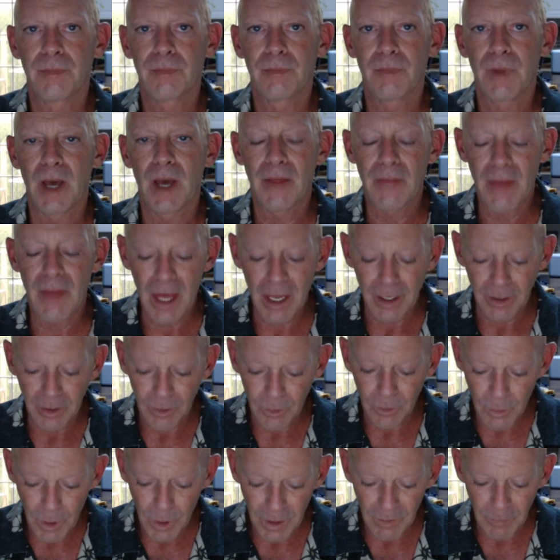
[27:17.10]
And that
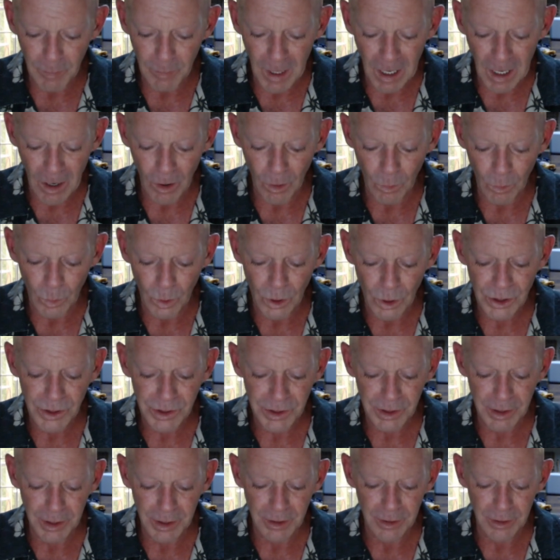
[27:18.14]
creative power works
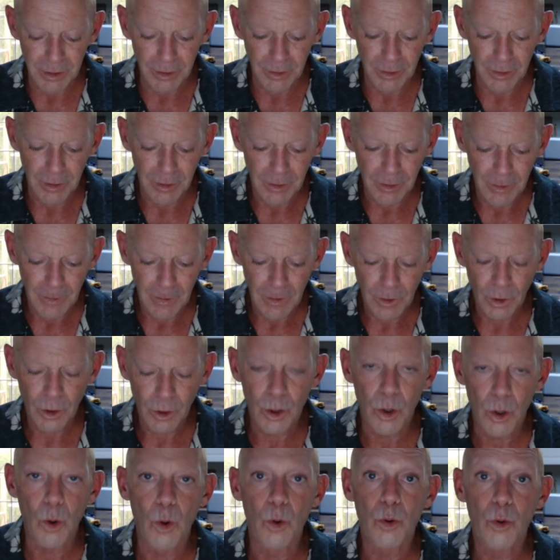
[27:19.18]
in
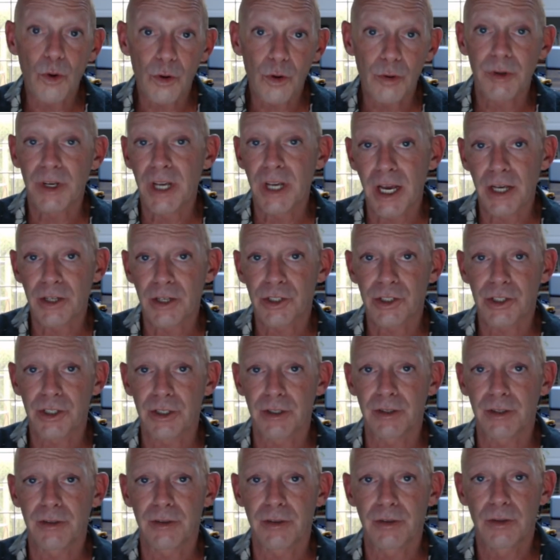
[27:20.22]

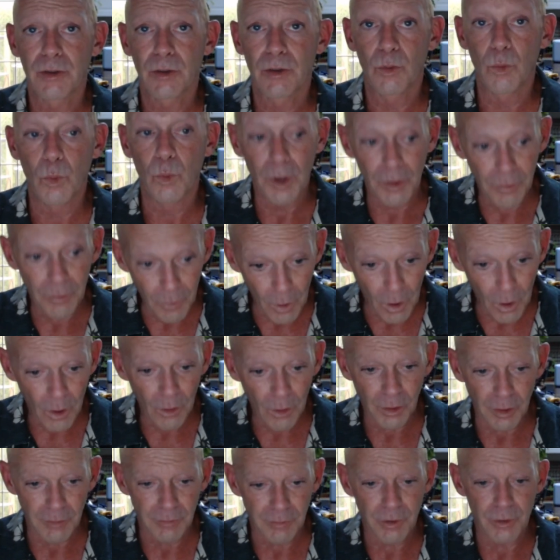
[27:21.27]
co-creation with
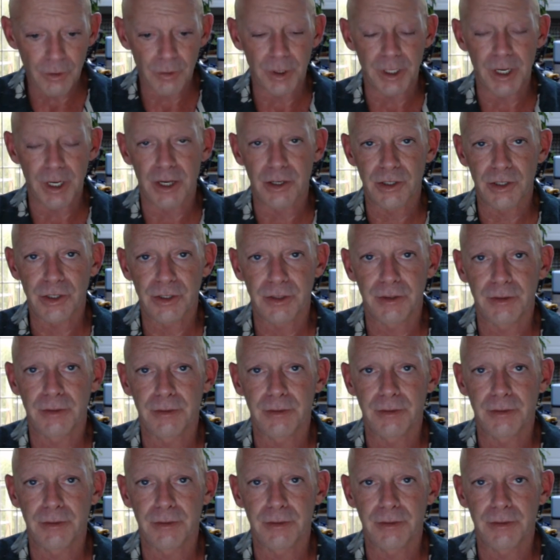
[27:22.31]
all of creation.